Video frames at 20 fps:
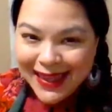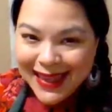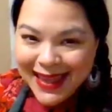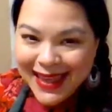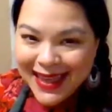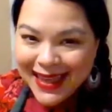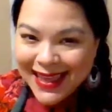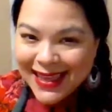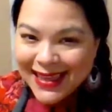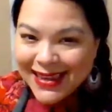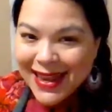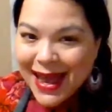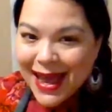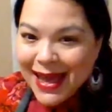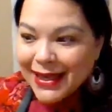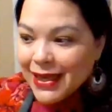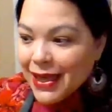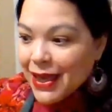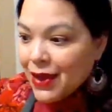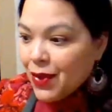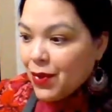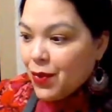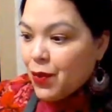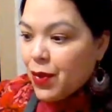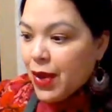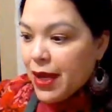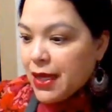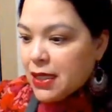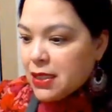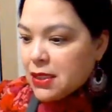And I can't
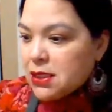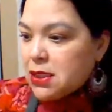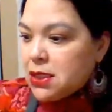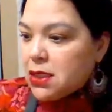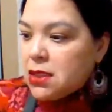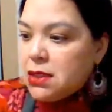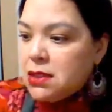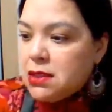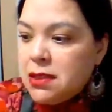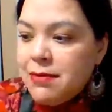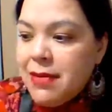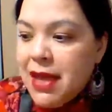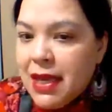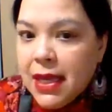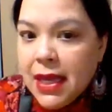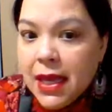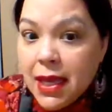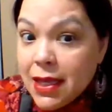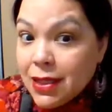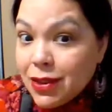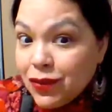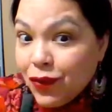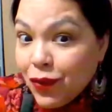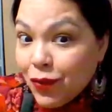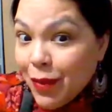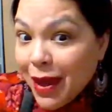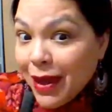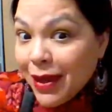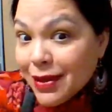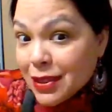wait to make it. It's for
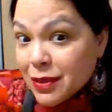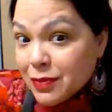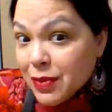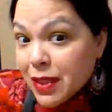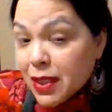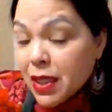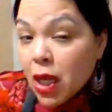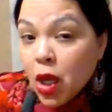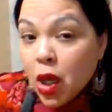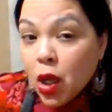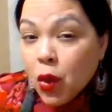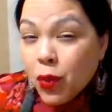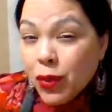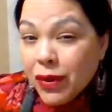my husband.